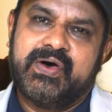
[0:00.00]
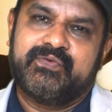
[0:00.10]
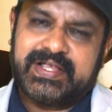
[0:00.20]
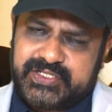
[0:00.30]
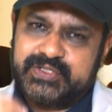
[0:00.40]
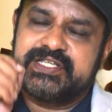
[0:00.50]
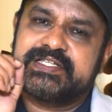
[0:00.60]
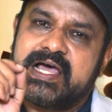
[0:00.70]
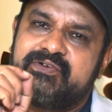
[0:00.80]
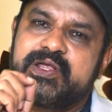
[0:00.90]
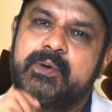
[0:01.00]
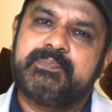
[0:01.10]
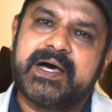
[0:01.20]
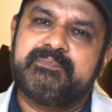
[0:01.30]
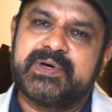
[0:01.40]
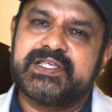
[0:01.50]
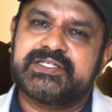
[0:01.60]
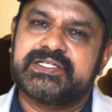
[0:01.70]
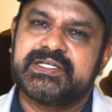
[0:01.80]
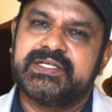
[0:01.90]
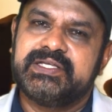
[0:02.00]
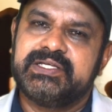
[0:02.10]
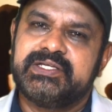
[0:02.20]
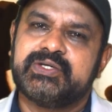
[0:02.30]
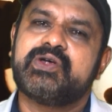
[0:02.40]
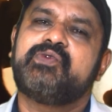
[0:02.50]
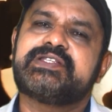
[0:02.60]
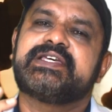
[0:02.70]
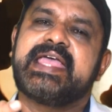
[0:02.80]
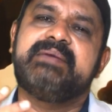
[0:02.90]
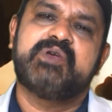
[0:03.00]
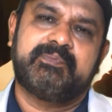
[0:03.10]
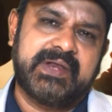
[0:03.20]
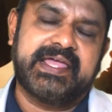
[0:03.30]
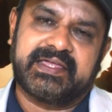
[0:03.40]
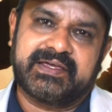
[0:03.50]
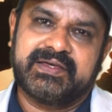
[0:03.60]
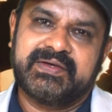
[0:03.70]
Once you discover your purpose, you know what's the game you're playing.